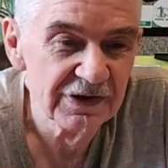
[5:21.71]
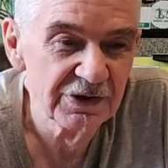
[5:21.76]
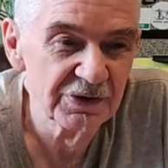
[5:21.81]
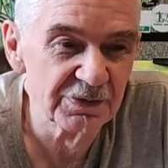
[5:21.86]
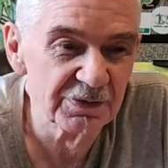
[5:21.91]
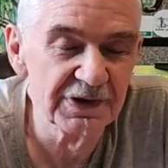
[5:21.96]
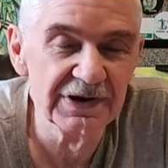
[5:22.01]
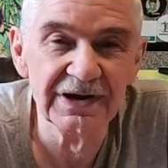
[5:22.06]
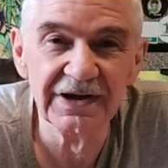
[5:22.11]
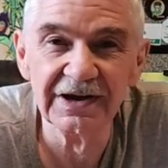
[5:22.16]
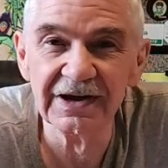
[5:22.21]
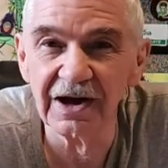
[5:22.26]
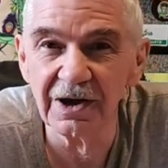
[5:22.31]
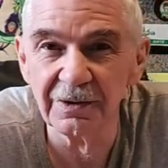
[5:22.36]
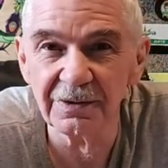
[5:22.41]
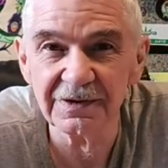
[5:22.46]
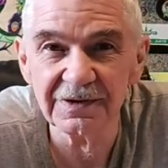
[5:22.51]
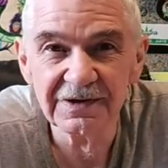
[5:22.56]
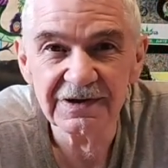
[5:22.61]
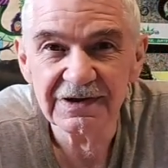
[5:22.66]
Greening
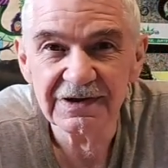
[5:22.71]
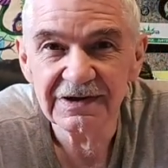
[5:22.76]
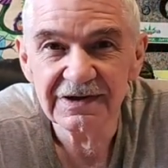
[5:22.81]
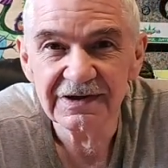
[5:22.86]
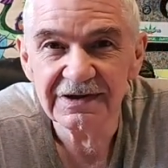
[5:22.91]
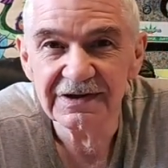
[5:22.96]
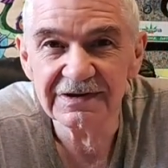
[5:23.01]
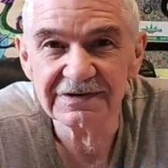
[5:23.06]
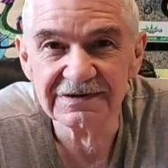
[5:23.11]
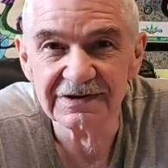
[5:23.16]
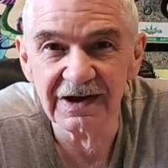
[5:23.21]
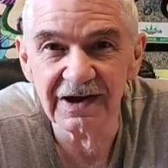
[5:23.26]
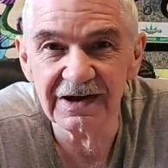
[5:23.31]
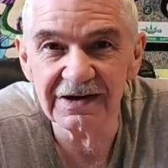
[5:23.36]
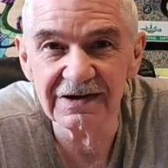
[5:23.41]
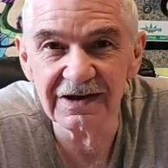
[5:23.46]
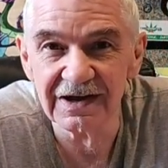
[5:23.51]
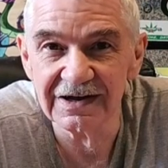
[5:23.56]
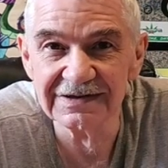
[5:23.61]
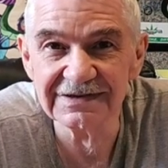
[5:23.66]
out is
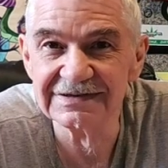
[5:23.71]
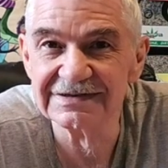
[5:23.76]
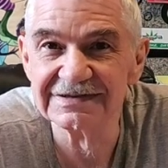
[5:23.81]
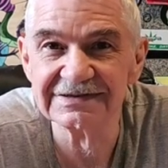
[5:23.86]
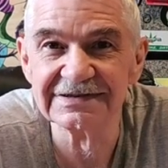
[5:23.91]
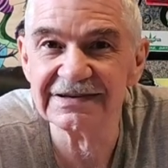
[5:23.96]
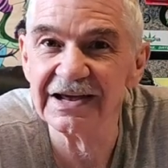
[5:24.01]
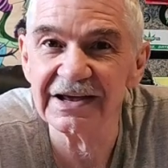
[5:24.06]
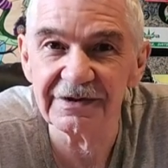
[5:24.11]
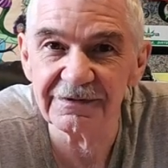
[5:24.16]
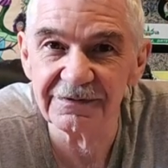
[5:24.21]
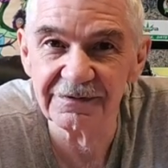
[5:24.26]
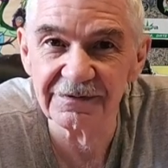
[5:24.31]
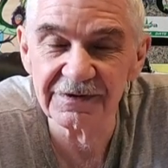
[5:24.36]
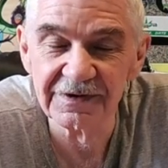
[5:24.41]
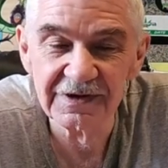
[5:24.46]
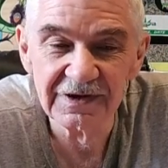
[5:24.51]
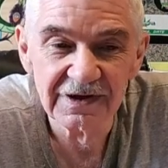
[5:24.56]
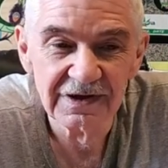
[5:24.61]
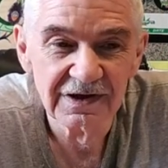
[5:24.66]
not unsafe,
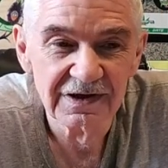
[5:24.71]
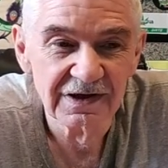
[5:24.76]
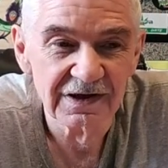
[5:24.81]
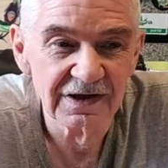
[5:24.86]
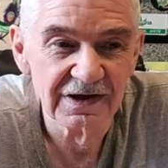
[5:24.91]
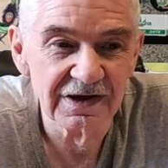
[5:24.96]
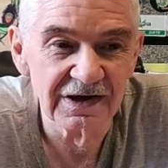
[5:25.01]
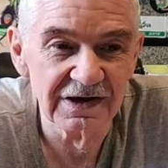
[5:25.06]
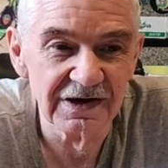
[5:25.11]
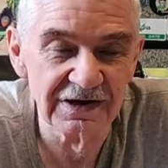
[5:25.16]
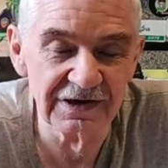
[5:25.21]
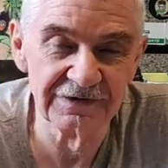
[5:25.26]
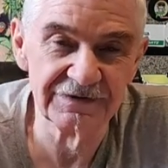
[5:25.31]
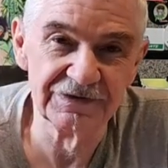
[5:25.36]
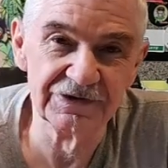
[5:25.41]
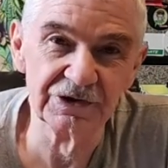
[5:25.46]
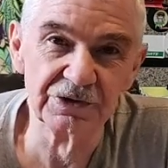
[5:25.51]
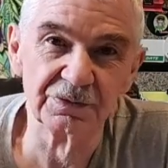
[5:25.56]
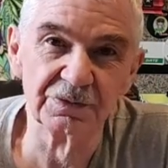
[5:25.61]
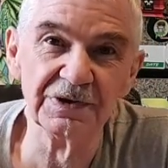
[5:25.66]
unless
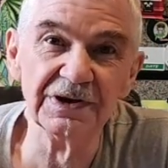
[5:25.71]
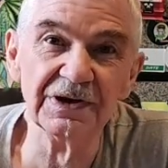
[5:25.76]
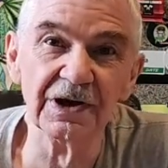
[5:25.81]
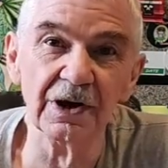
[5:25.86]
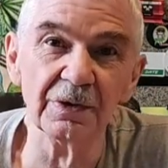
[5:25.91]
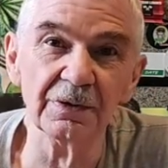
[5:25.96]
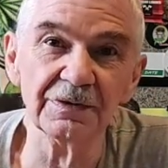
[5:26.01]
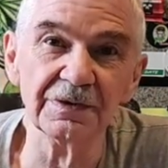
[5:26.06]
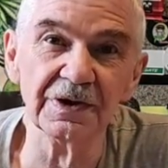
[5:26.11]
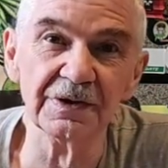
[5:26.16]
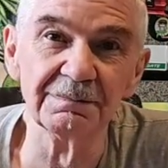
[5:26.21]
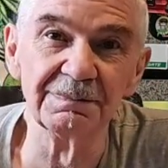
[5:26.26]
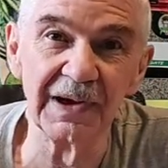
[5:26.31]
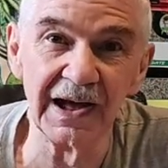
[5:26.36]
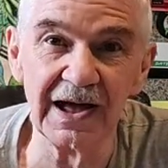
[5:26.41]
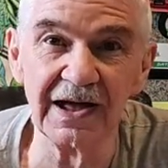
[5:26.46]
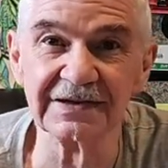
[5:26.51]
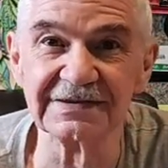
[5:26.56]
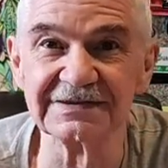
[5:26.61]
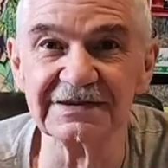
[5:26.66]
you green out and
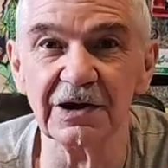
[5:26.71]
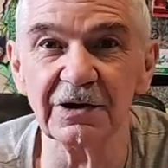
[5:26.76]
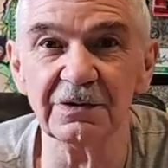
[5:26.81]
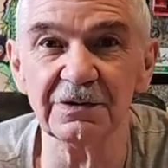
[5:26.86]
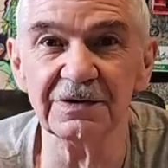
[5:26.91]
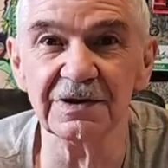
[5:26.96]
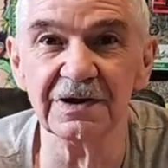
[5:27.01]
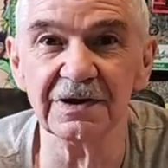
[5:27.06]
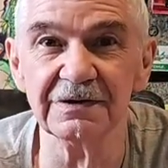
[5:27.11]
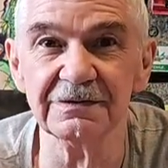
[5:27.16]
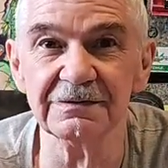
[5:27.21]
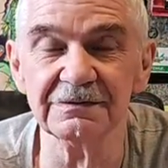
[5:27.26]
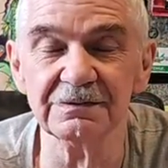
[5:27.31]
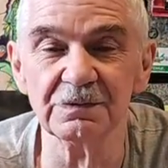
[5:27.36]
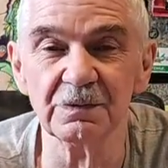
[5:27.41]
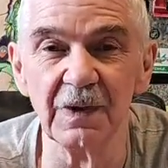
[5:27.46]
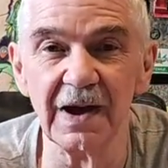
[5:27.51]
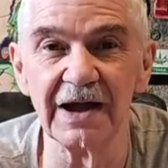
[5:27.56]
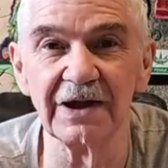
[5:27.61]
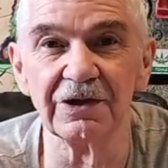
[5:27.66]
pass out and
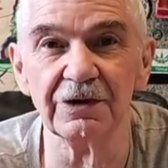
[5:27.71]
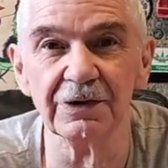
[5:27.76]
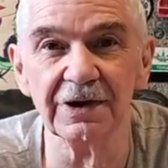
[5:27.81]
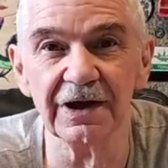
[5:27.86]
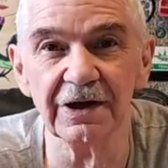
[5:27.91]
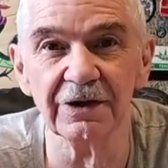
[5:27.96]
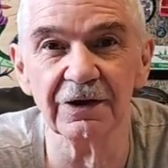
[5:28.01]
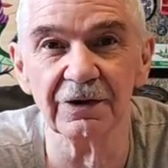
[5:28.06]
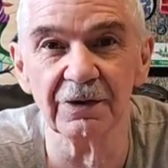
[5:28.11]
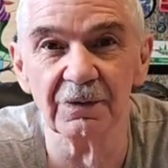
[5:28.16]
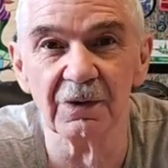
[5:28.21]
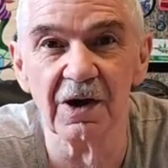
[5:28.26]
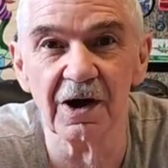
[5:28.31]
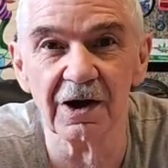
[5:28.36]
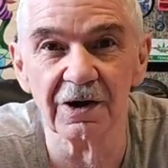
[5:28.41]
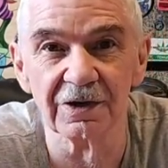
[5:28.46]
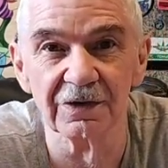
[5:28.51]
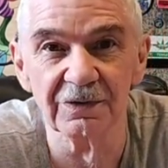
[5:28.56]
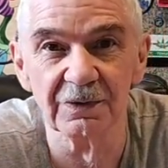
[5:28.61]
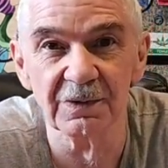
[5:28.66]
whack your head on a
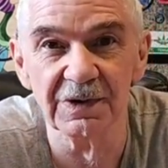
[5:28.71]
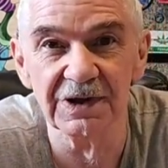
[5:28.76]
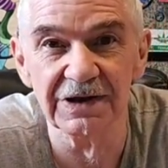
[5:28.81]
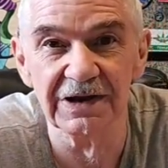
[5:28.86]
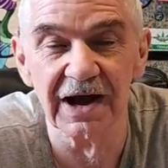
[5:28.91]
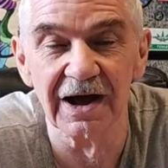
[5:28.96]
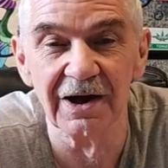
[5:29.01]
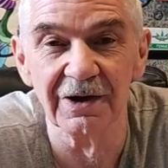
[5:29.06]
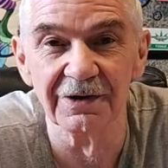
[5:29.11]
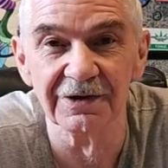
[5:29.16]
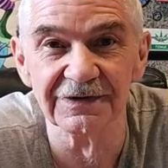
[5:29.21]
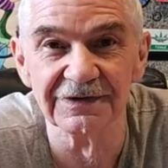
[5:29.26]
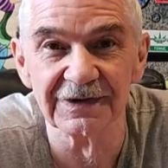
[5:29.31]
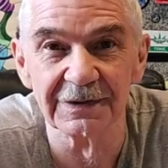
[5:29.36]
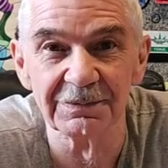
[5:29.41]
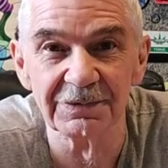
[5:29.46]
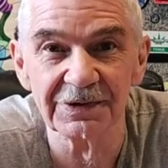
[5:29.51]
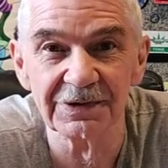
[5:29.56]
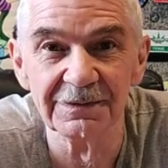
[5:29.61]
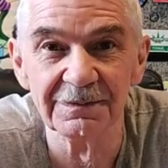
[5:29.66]
rock on the way down or
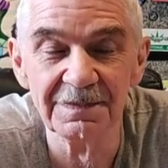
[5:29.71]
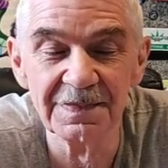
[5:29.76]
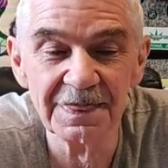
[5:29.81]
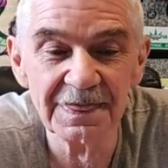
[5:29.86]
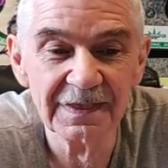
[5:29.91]
something.